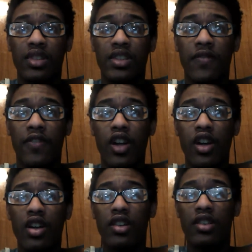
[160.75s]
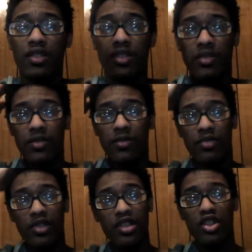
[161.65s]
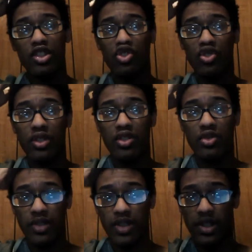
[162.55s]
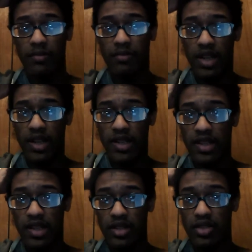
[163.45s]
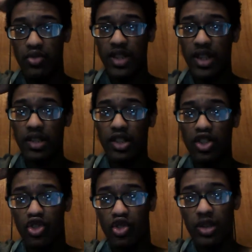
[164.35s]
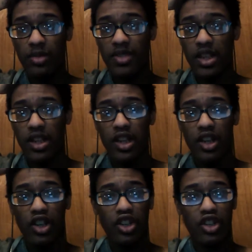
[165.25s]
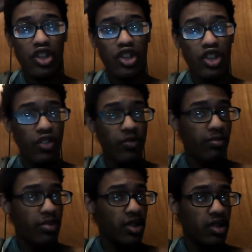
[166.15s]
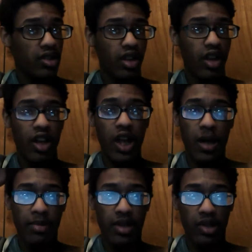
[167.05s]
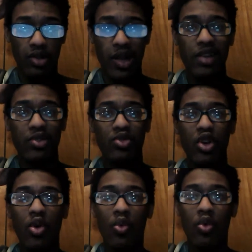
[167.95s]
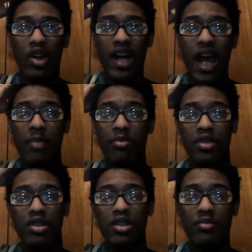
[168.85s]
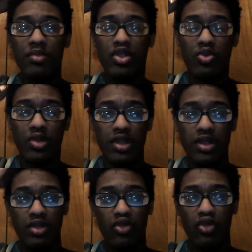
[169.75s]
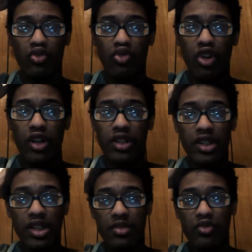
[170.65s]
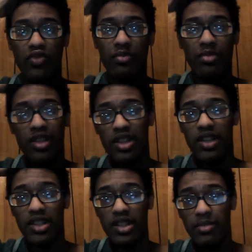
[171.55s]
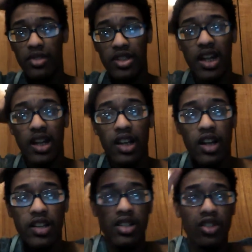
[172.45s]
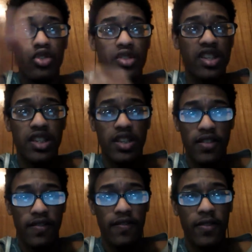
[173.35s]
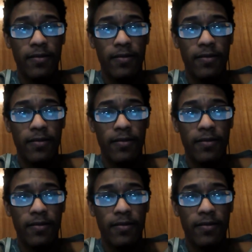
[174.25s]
It's flawed, but it's intriguing at best. I do say the script could have been a lot better. I don't know what happened in between writing this movie, but some of the dialogue is a little stiff.